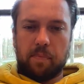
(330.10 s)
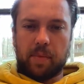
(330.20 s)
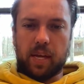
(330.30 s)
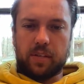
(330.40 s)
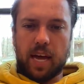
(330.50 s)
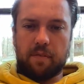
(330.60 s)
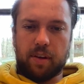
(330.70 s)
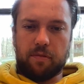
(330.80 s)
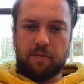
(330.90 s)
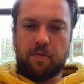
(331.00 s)
is
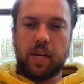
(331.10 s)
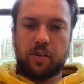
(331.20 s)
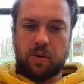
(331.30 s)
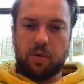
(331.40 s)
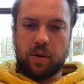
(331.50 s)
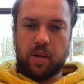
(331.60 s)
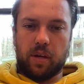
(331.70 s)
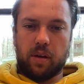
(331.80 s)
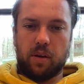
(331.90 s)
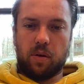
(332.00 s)
having
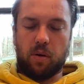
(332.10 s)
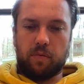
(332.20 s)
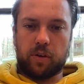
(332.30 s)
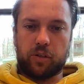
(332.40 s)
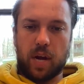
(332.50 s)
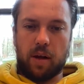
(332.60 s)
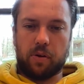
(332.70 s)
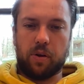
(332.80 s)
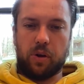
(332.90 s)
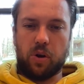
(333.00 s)
victory over
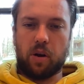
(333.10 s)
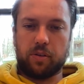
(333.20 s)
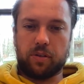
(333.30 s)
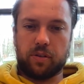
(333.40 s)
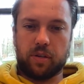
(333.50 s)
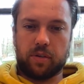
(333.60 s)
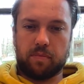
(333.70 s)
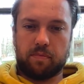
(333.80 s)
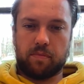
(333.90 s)
childhood narcissism.